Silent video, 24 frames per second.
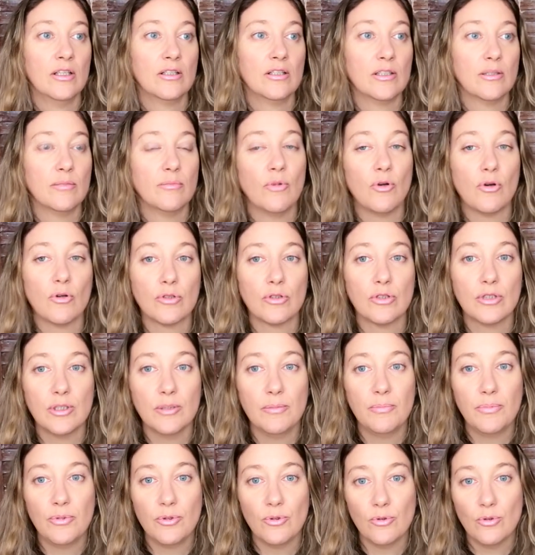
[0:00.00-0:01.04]
the more
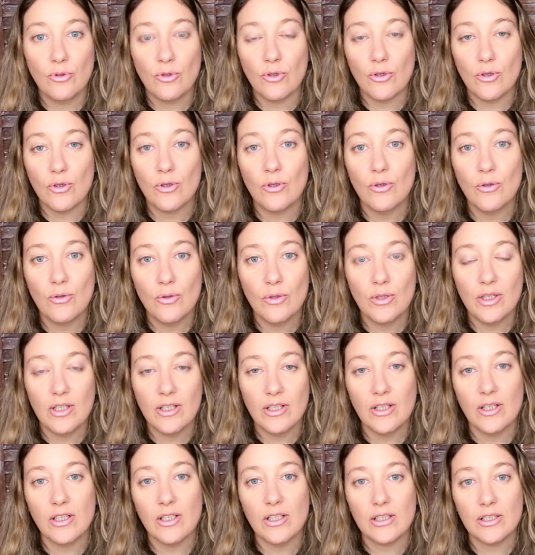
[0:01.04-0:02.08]
deep you
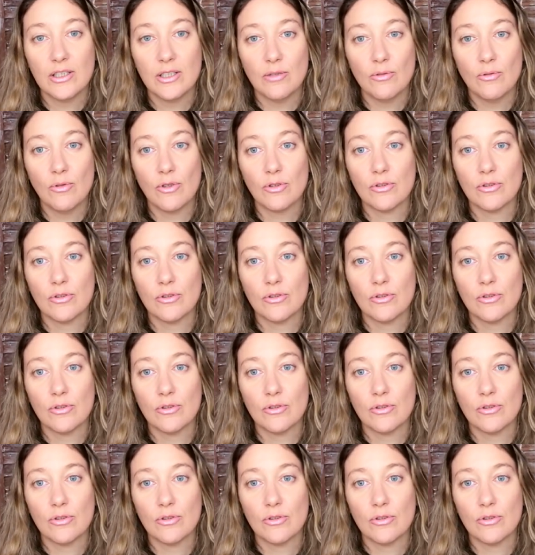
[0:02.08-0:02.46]
go, uh, the